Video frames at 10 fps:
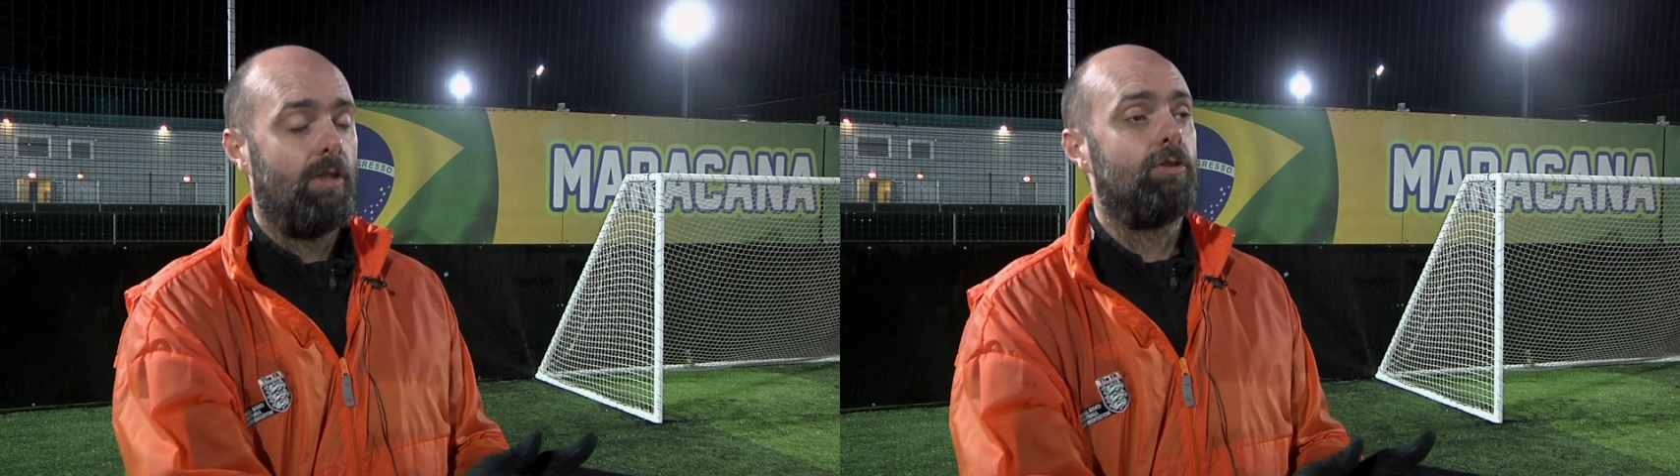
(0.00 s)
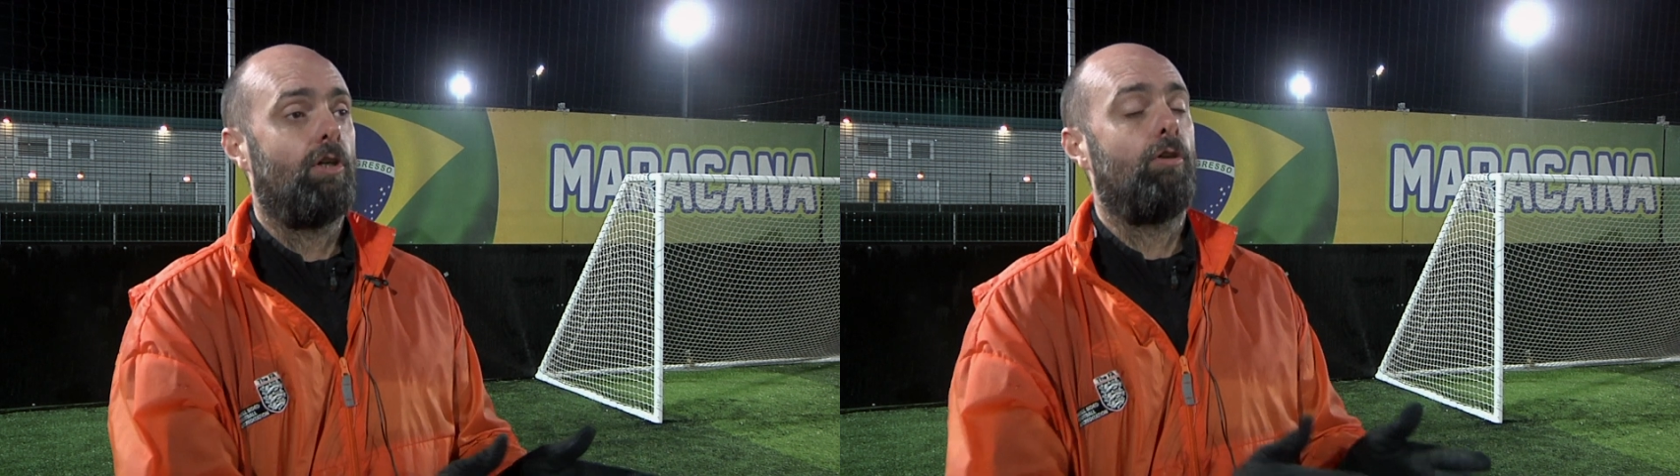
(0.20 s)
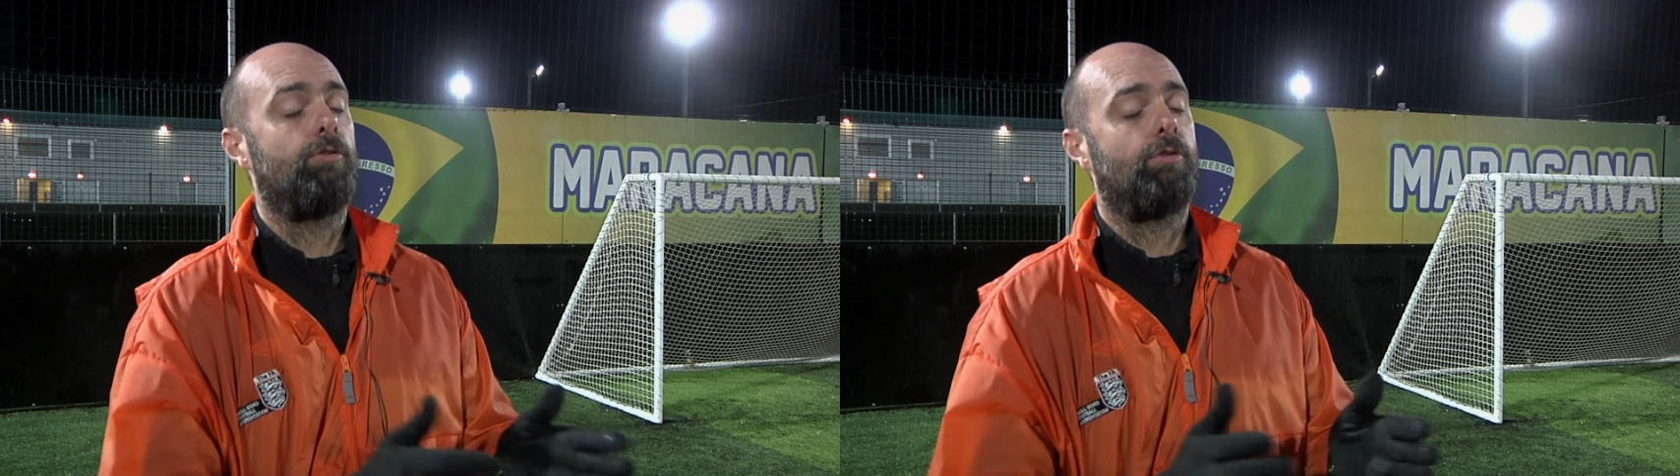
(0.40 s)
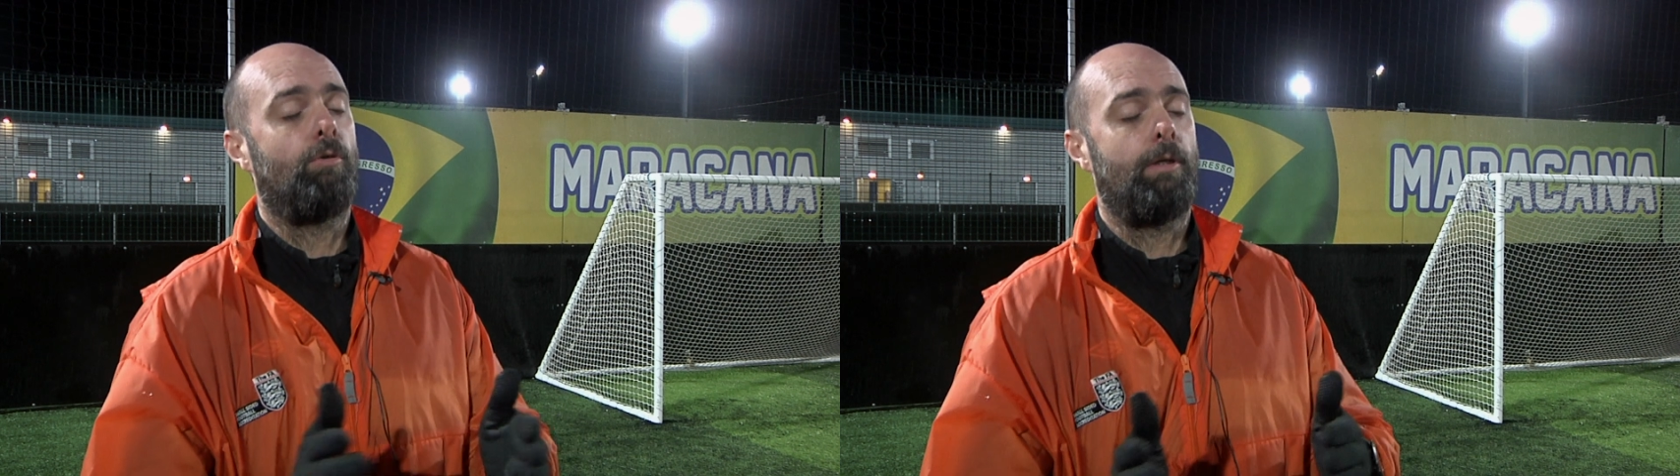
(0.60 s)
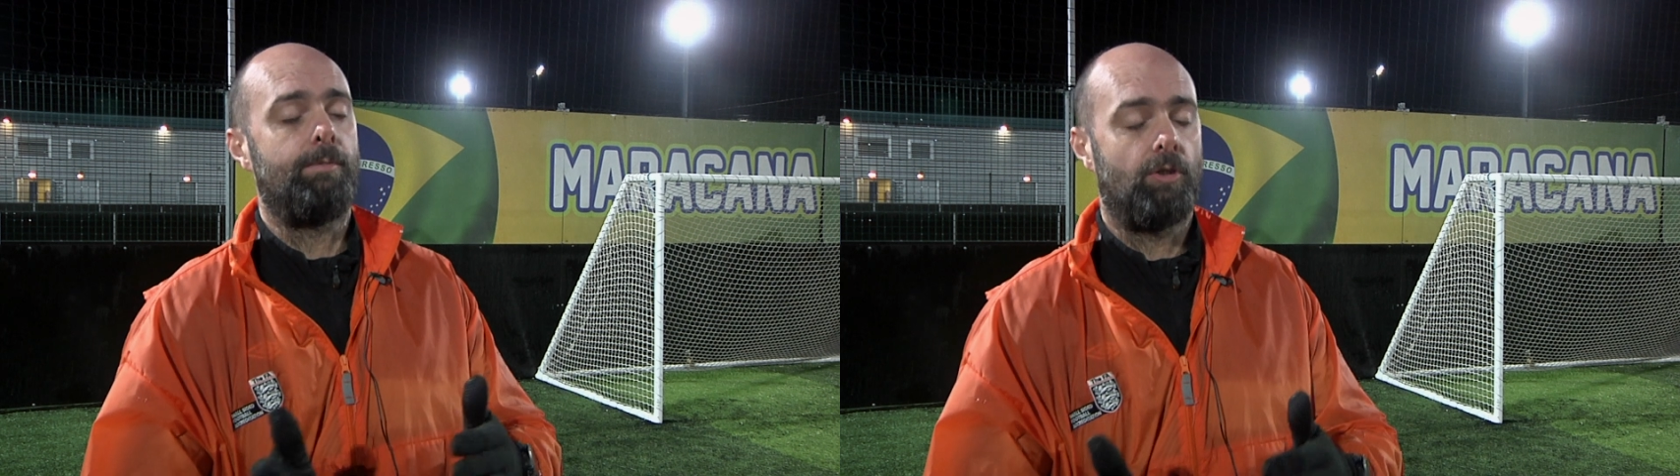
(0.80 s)
so I also
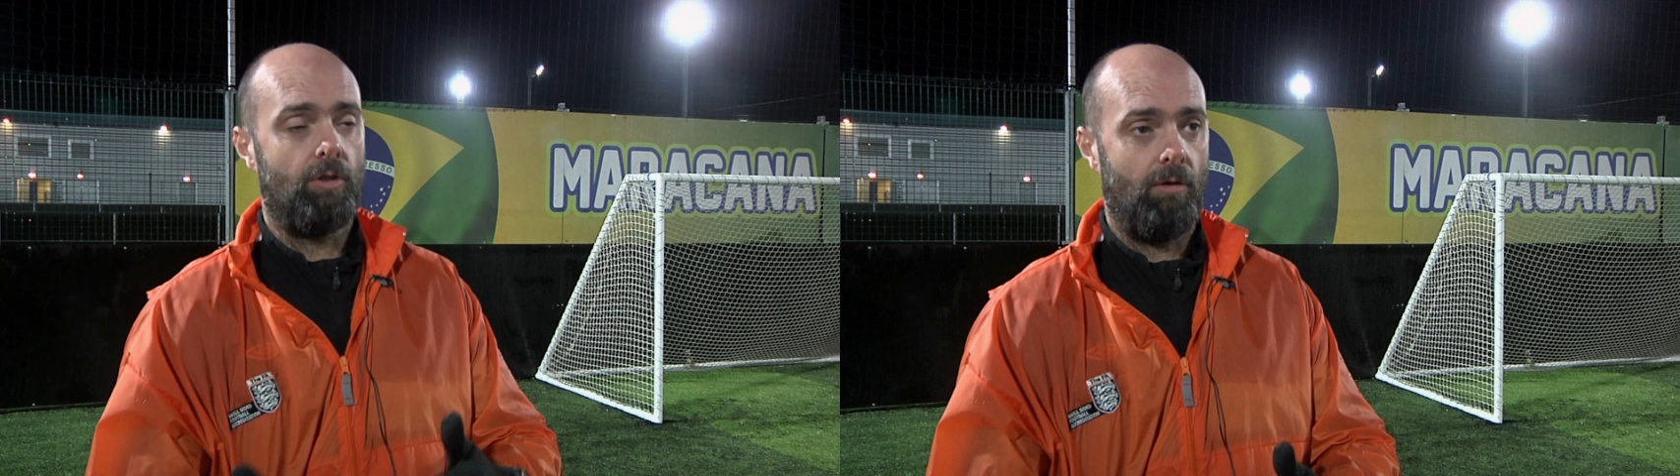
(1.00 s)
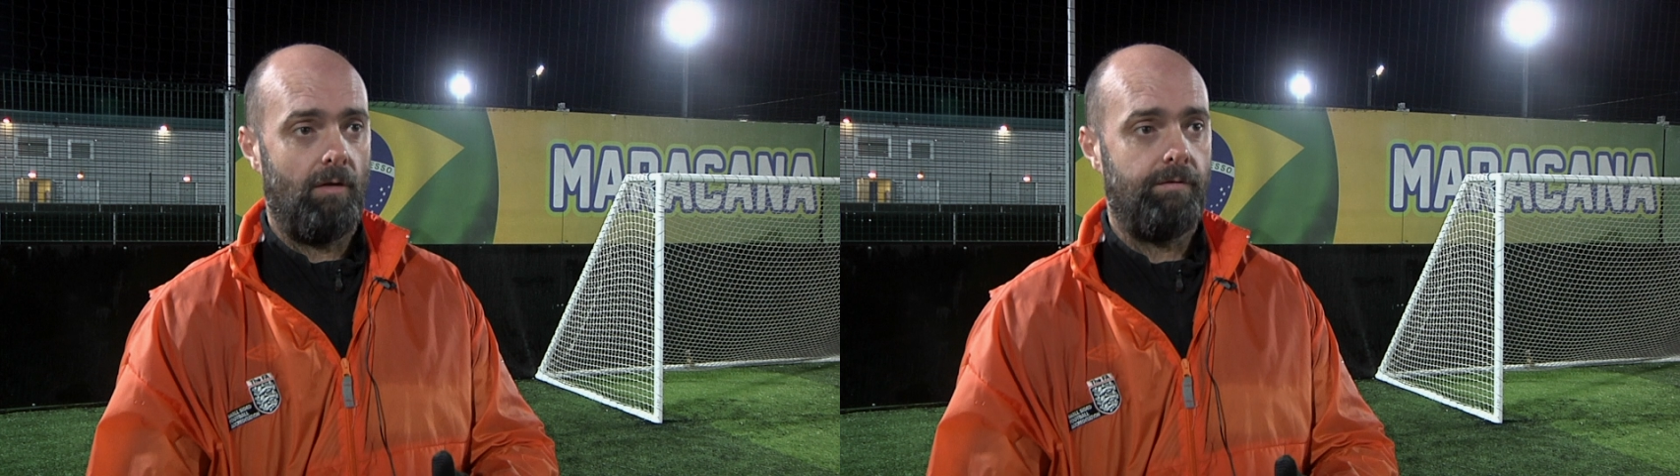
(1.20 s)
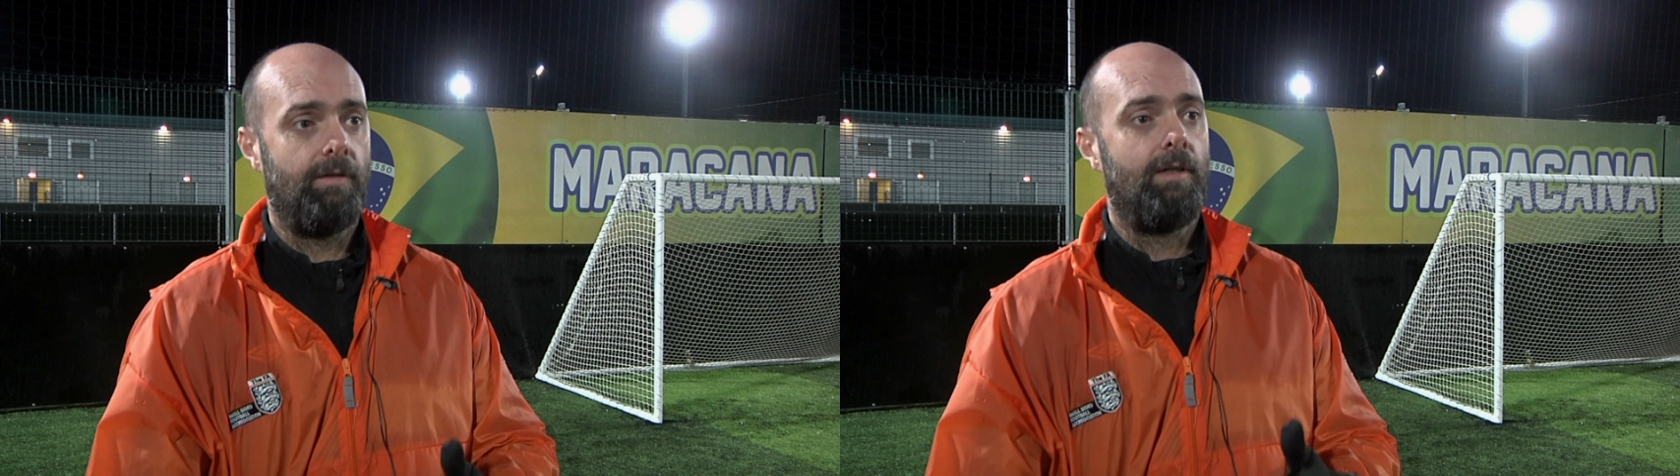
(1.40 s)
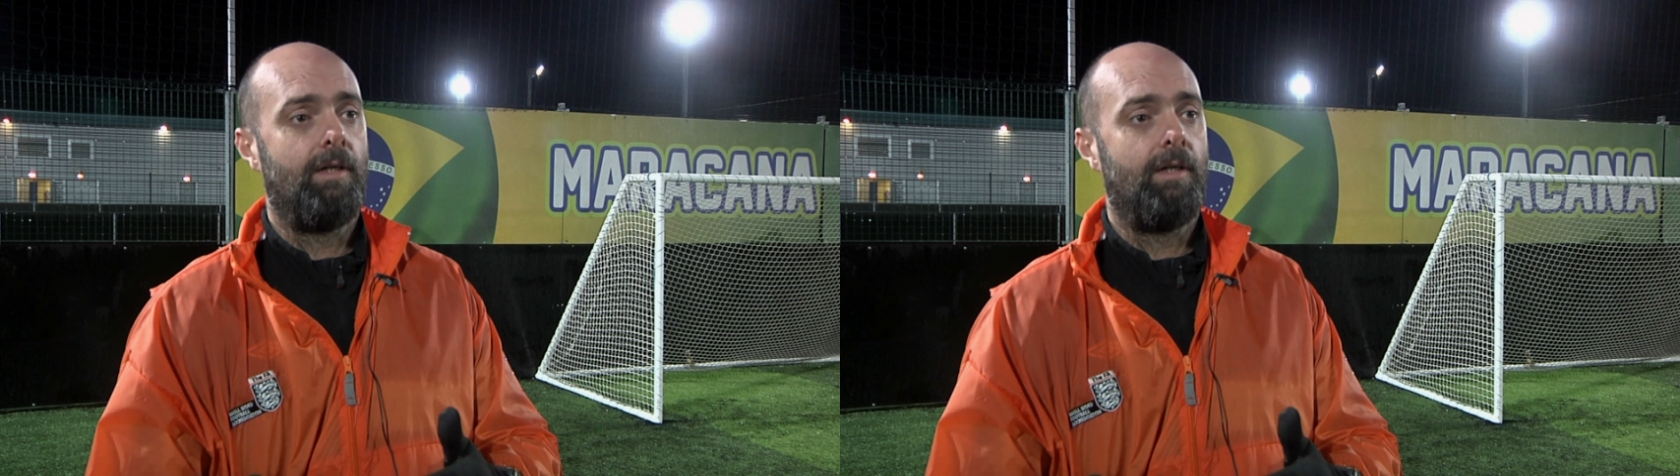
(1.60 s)
want him to go off